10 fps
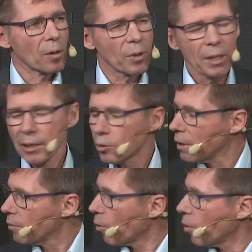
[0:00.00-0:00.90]
We need to
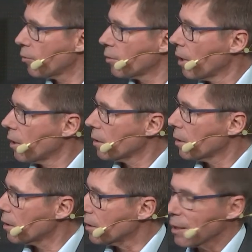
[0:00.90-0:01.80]
involve
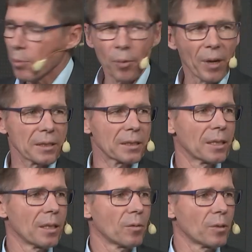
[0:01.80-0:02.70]
the diplomats
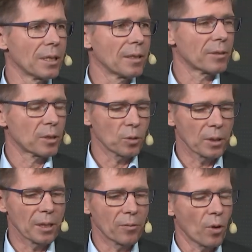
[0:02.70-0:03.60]
we need to
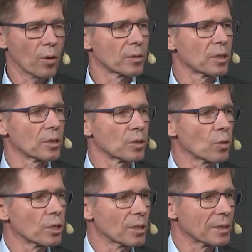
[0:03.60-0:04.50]
involve the
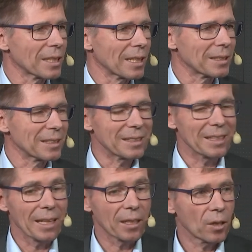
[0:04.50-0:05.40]
social scientists,
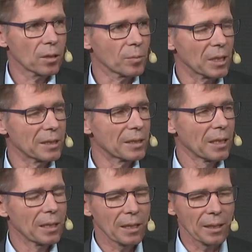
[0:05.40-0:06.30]
the economists
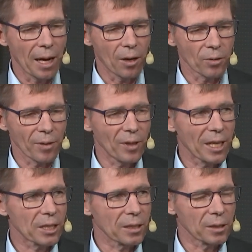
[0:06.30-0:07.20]
in our
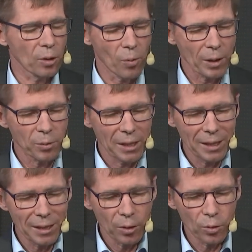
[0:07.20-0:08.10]
reflection. So what we
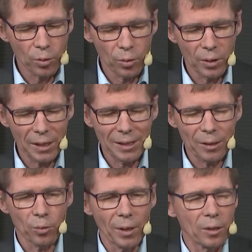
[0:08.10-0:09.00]
need to do is
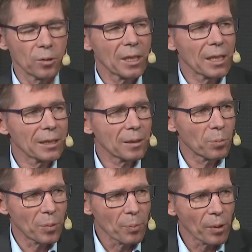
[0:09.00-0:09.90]
to educate
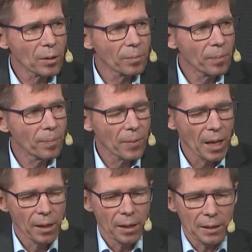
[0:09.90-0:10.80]
people
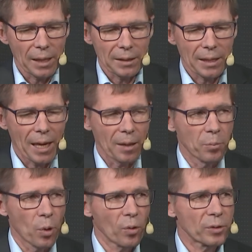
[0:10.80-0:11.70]
that can
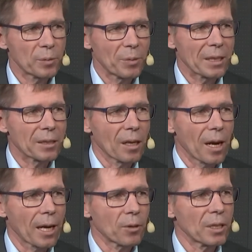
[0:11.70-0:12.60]
both speak the
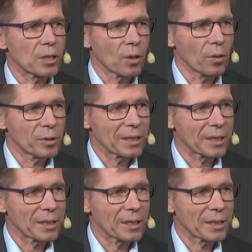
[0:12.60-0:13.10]
language of